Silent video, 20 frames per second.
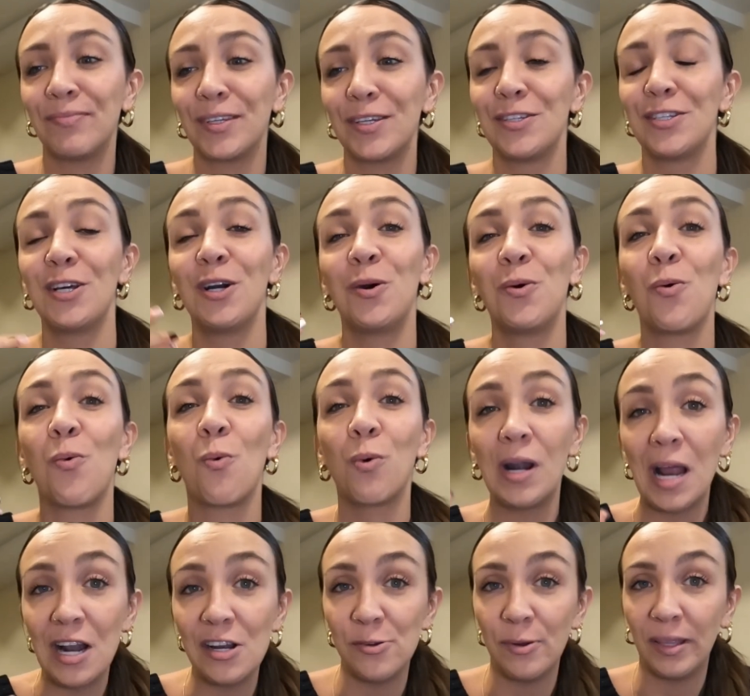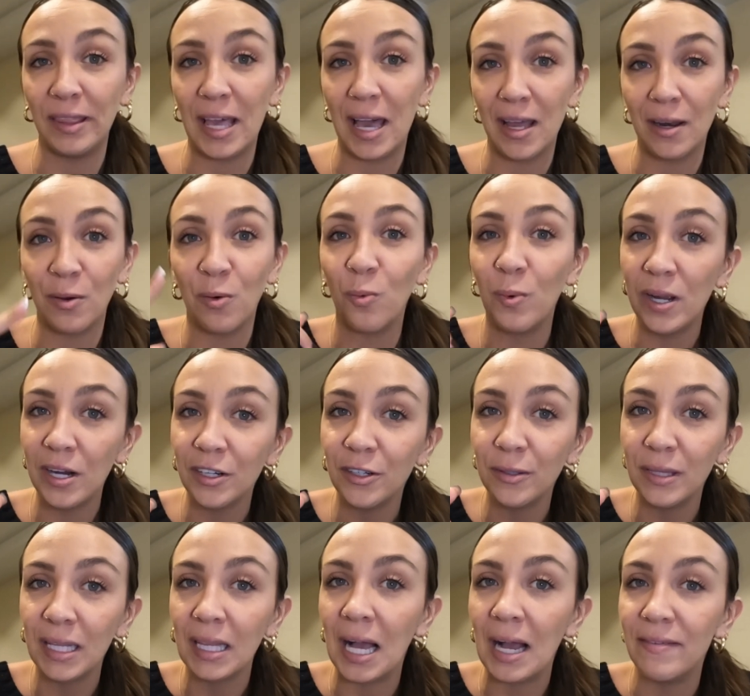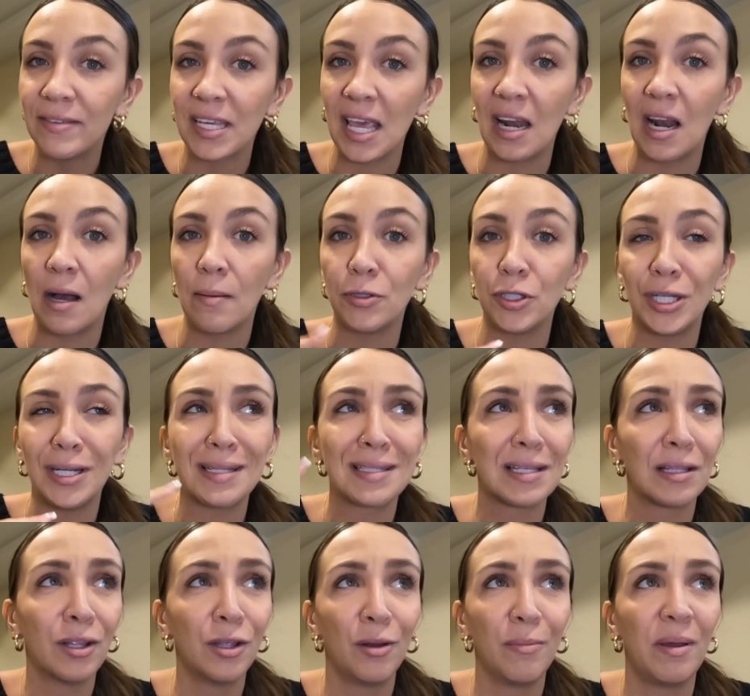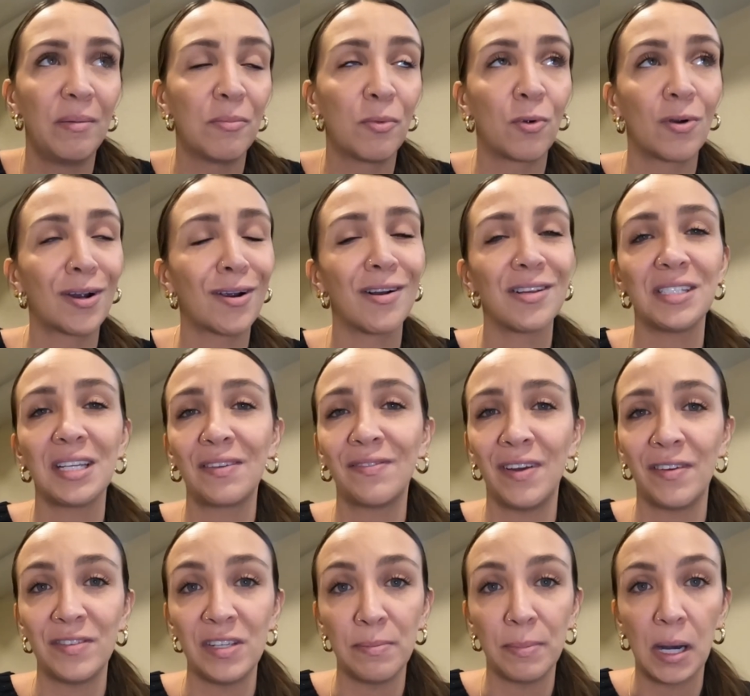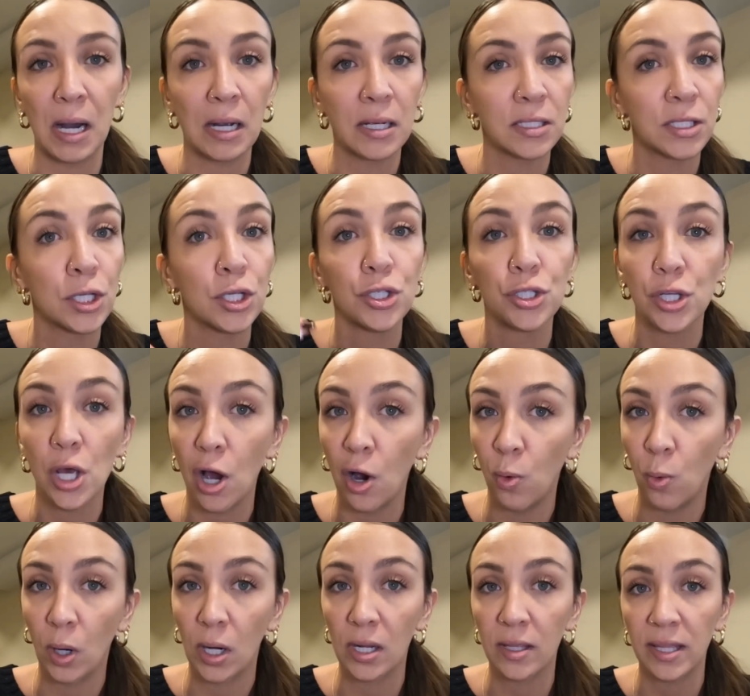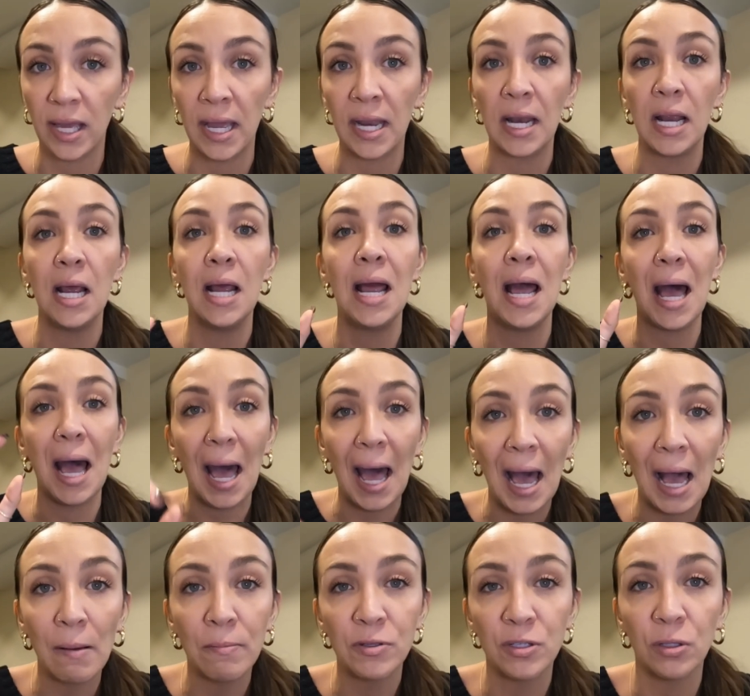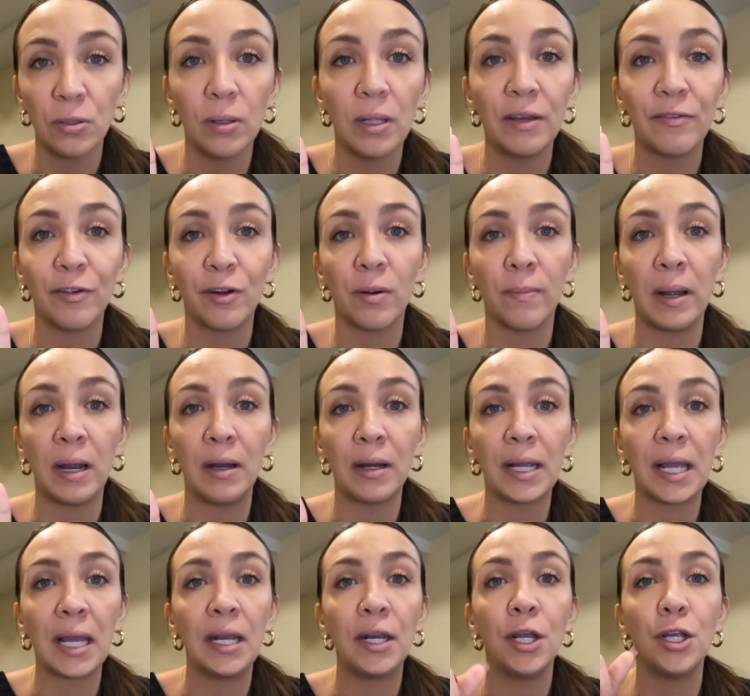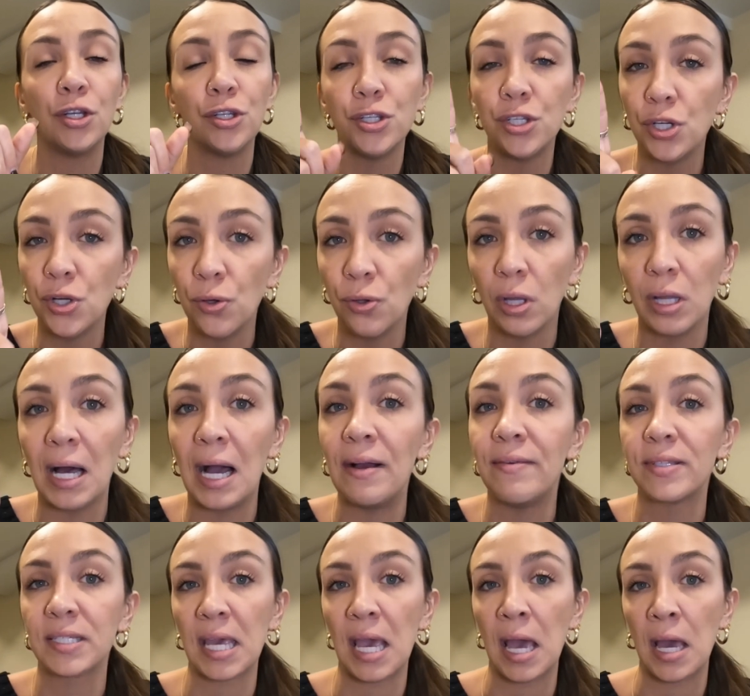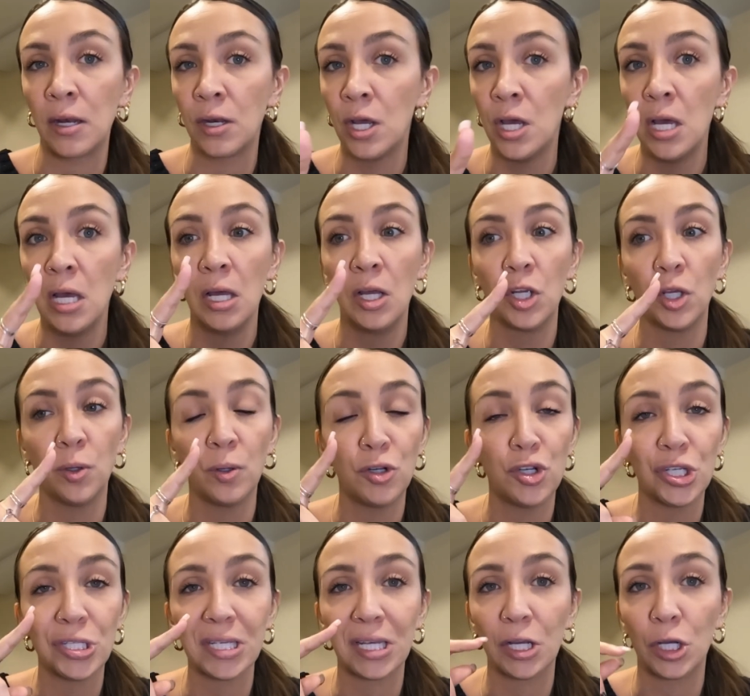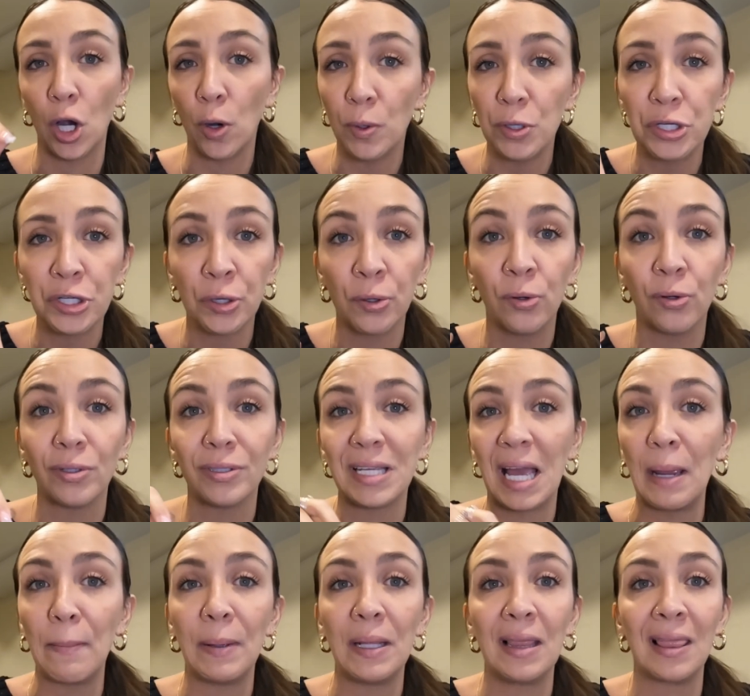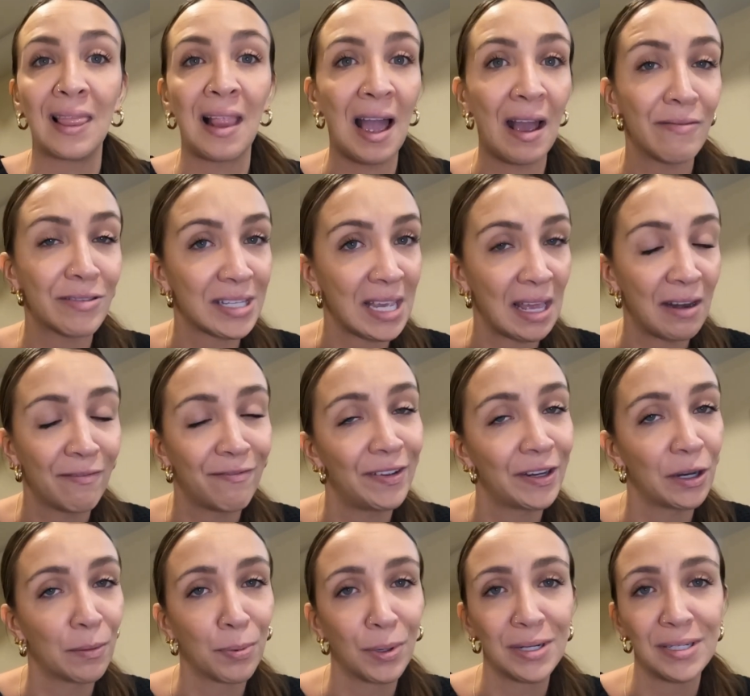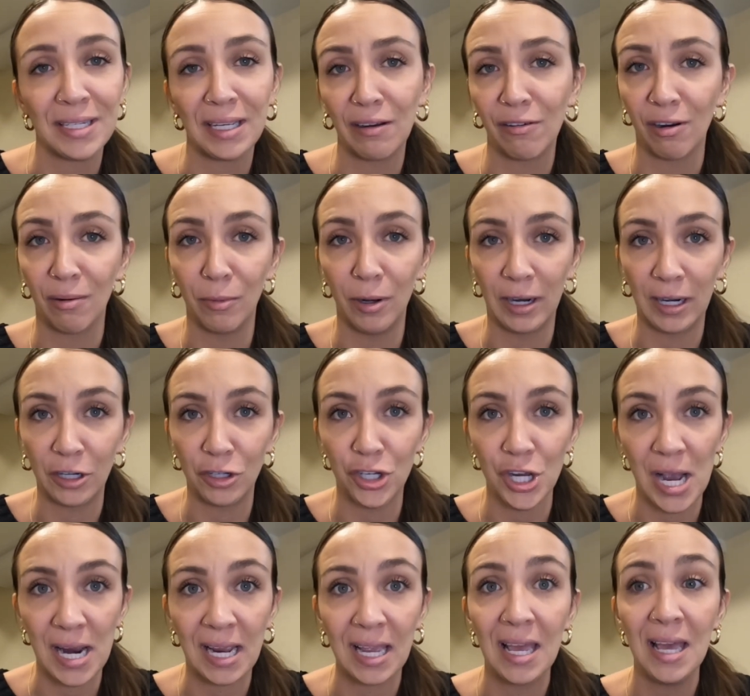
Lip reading: So we're not doing that. We are doing the live scan option. It's a little bit more, it costs like $50, so worth it. Absolutely, if you're American, do the live scan. You can just go into Google, type in live scan fingerprinting criminal record check.